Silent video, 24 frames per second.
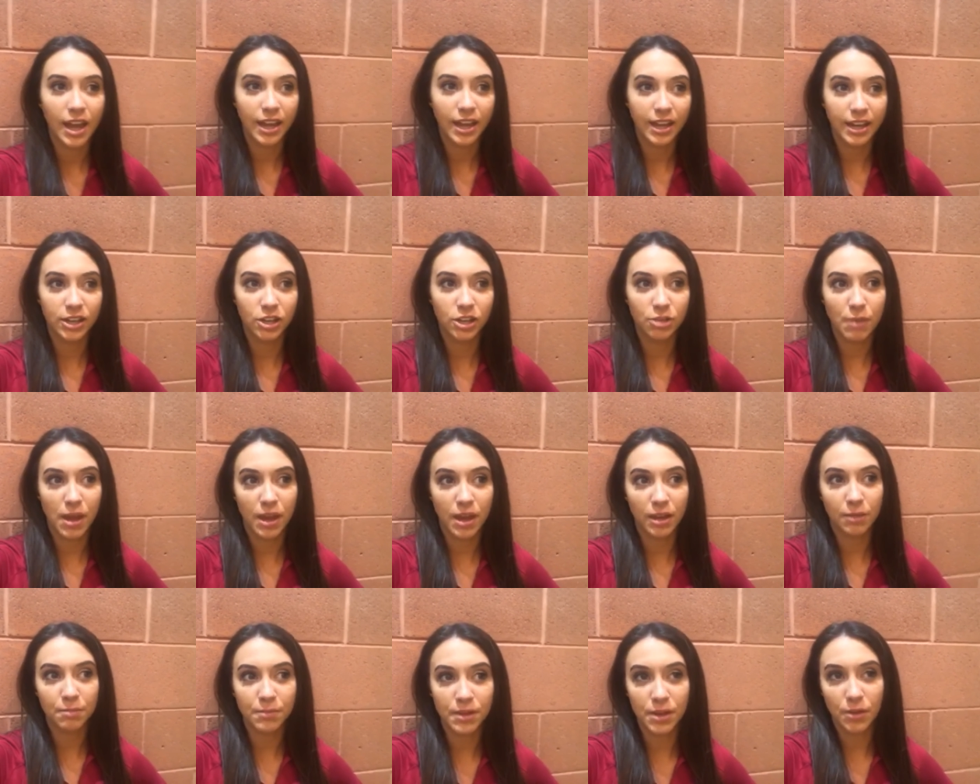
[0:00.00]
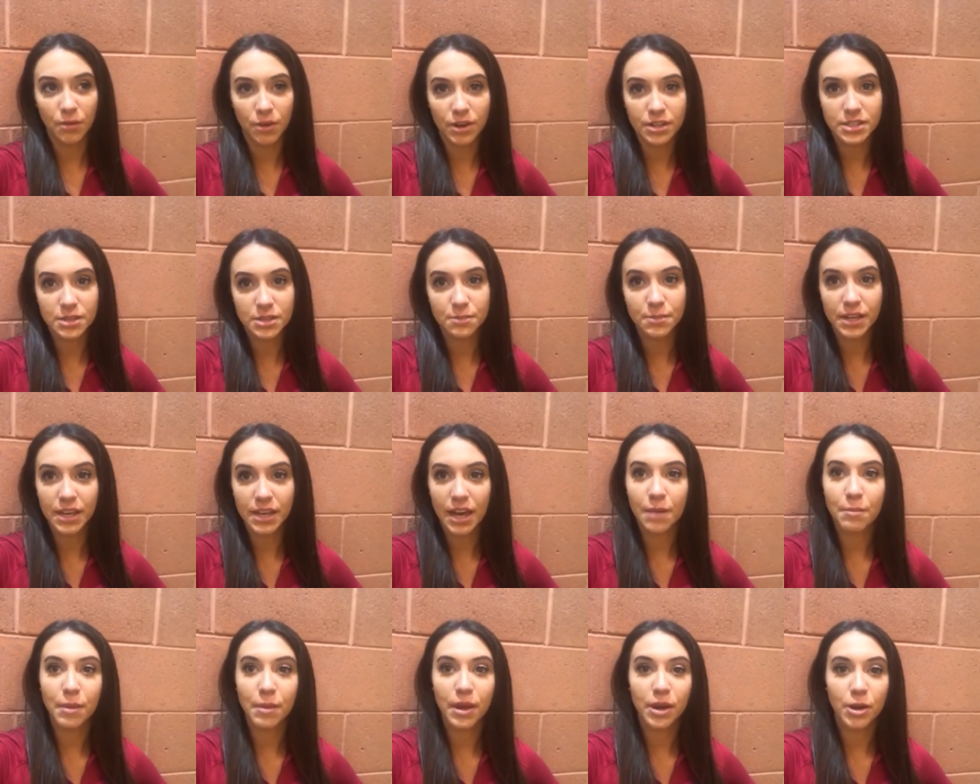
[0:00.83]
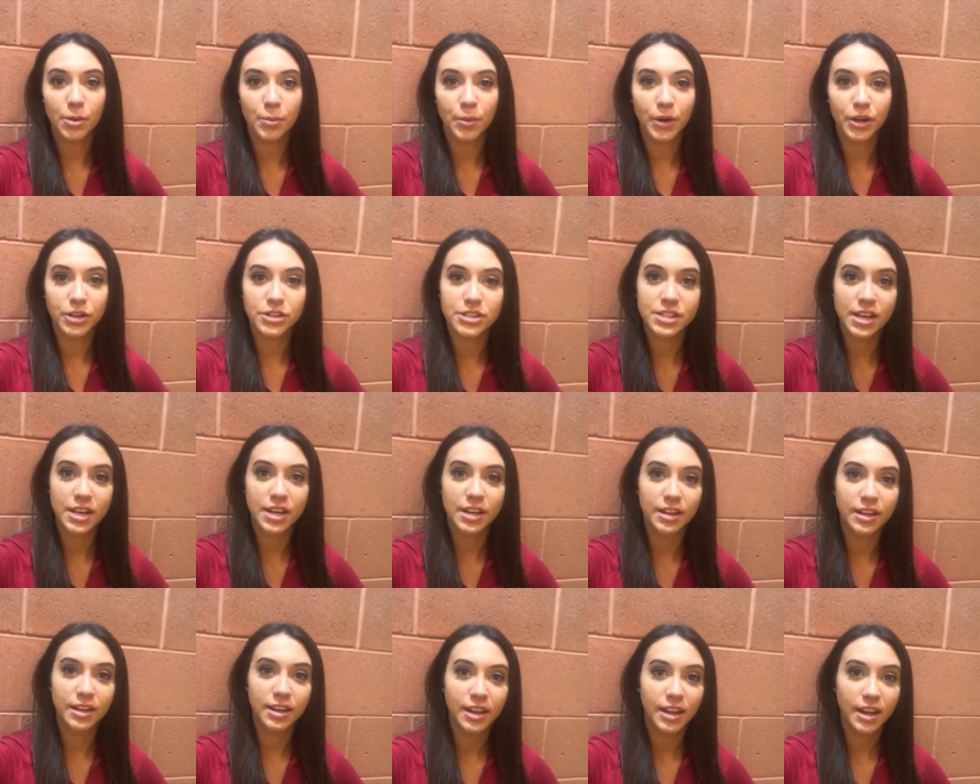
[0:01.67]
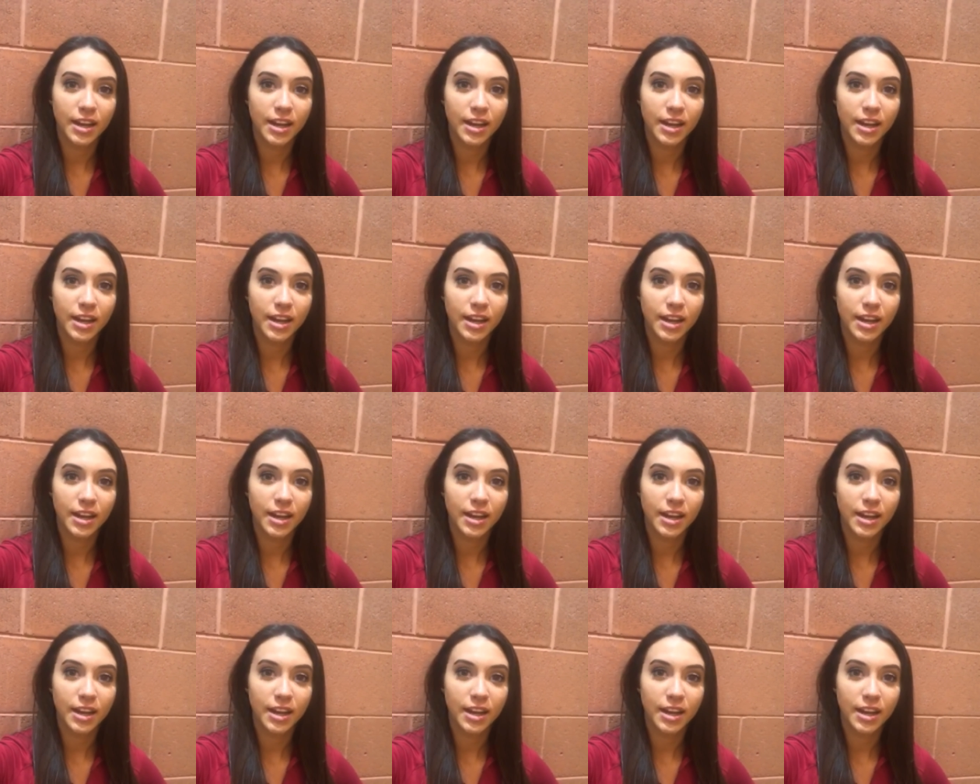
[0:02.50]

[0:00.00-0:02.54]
and you make me want to be a better person